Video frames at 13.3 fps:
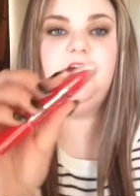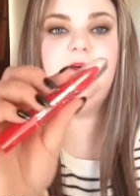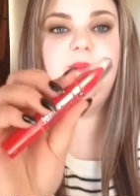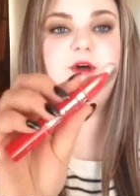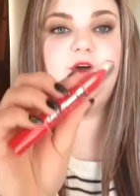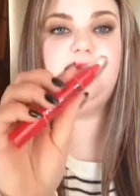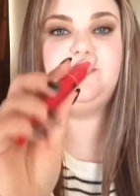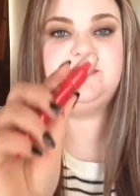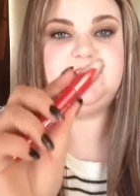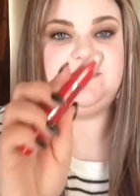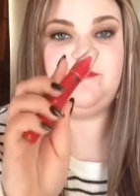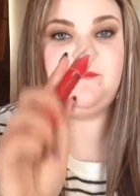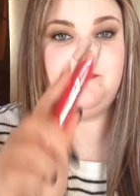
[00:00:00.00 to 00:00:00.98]
But what's
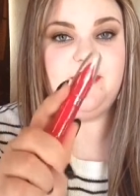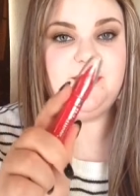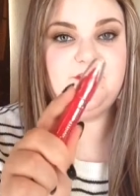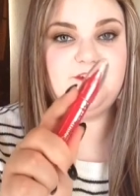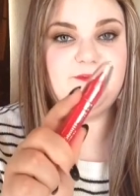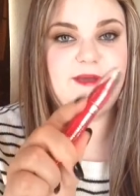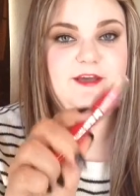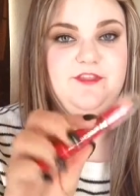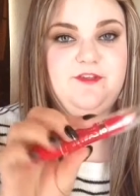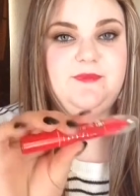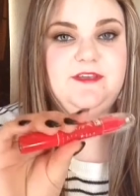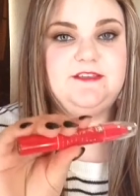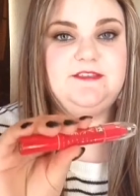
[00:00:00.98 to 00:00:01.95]
even better about
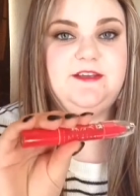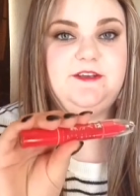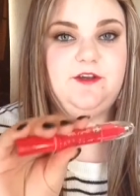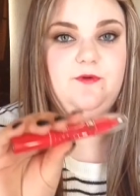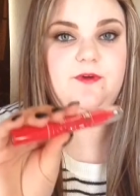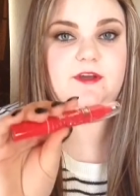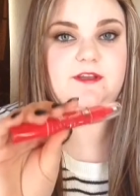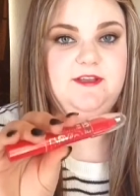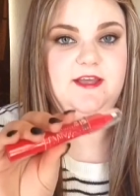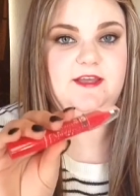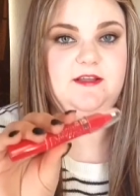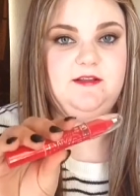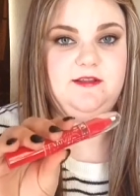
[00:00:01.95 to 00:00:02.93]
them is they don't
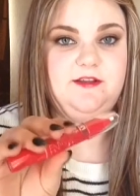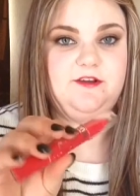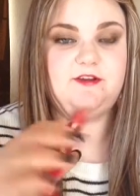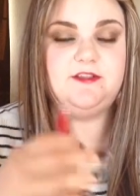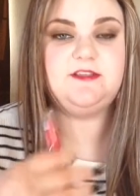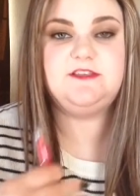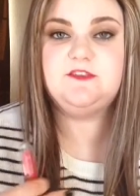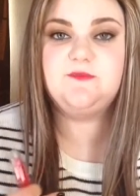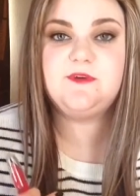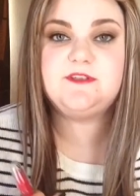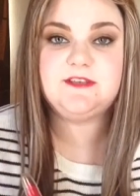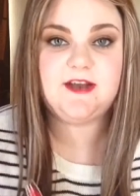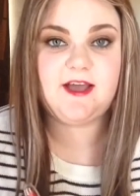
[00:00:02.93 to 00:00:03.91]
contain glitter. At least the
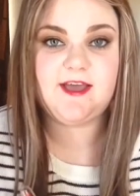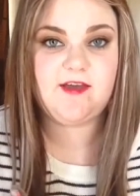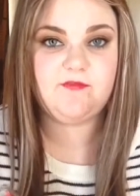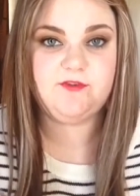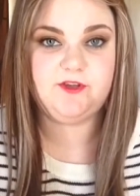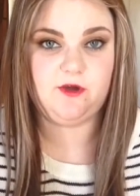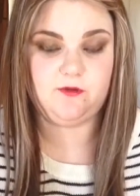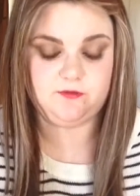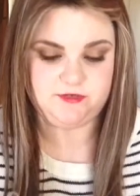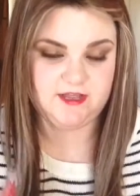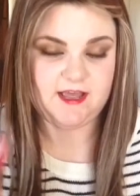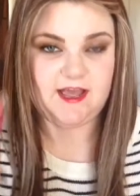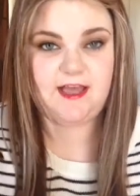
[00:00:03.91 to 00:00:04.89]
ones that I have don't.
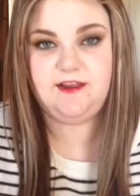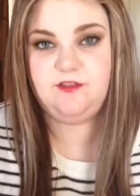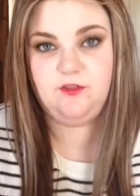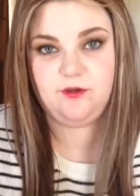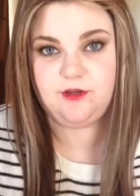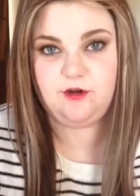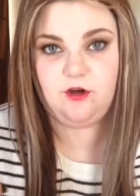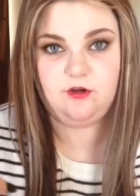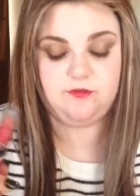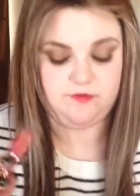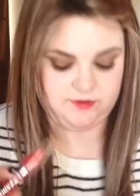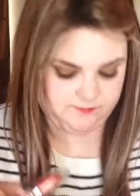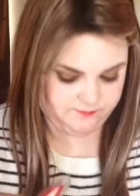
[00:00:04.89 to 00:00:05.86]
I didn't look at all
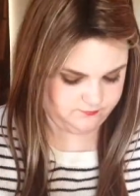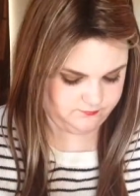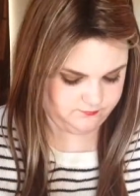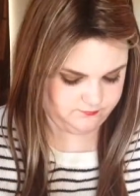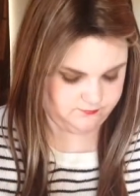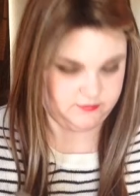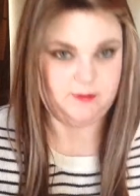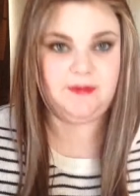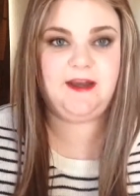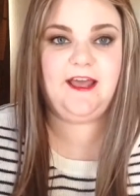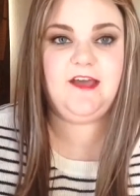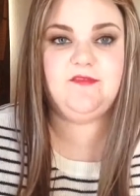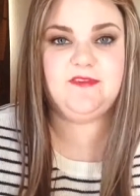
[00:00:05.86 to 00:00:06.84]
of them. But I mean,
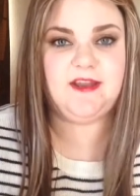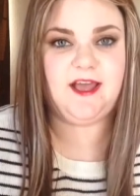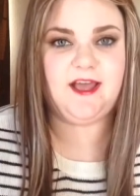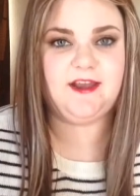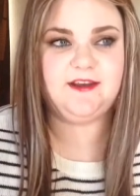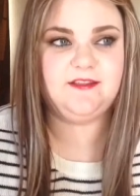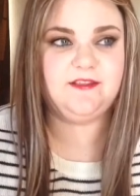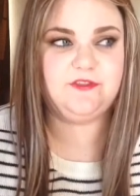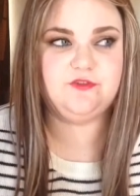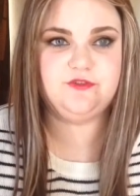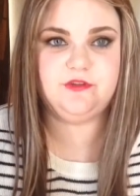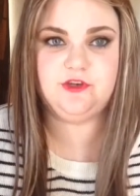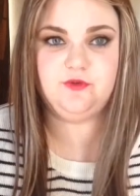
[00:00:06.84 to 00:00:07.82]
I have 9, and I think
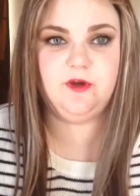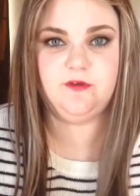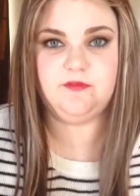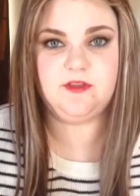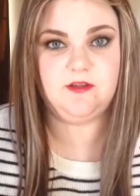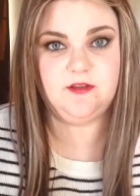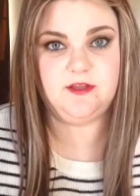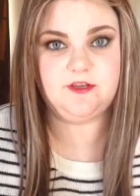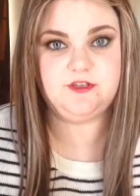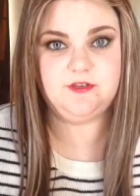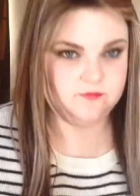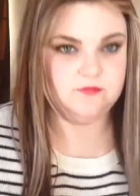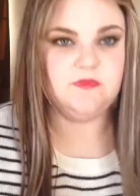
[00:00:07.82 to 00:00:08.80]
there's only 12 in the
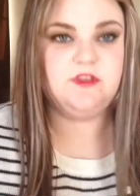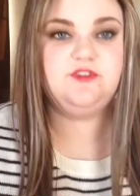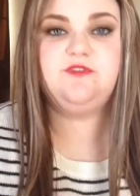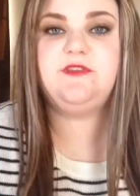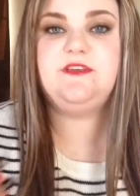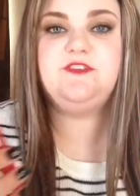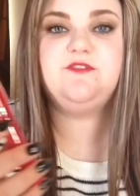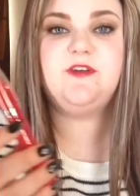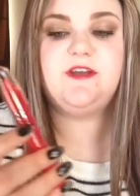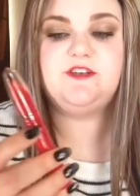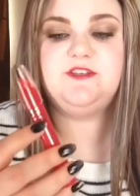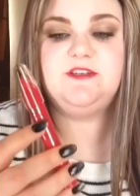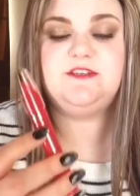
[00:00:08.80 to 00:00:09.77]
collection. So these are
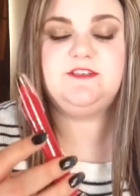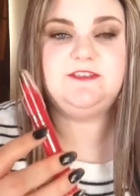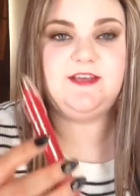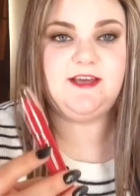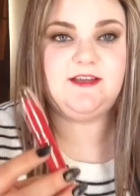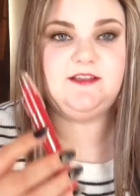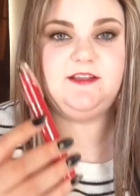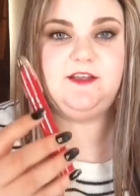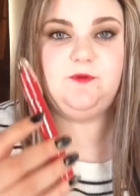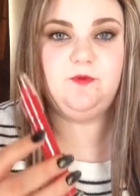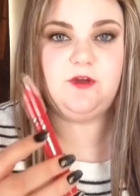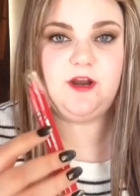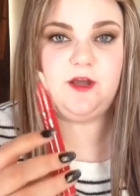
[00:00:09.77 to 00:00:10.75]
actually exactly
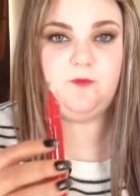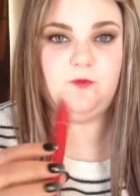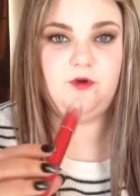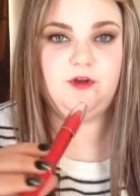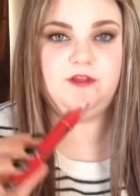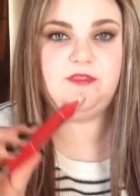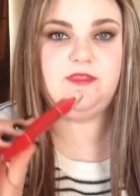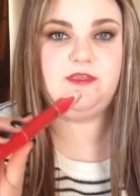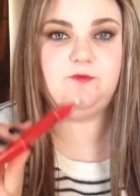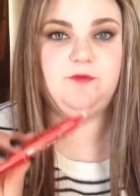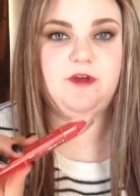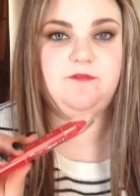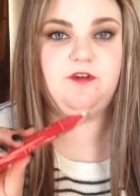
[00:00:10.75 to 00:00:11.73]
what I wanted the
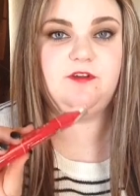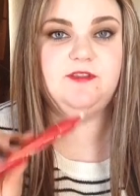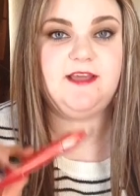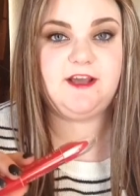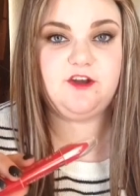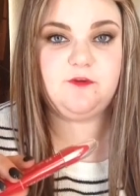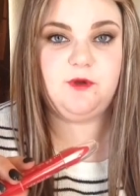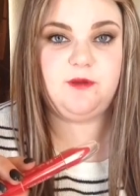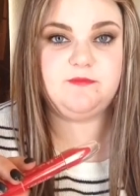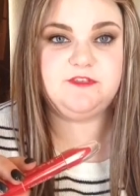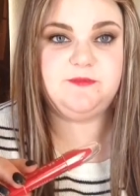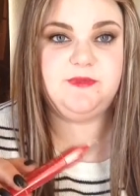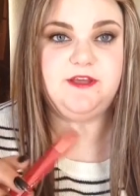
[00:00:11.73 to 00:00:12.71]
Revlon Lacquer
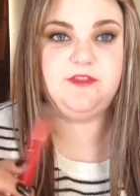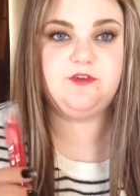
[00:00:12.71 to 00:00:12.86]
Balms to be.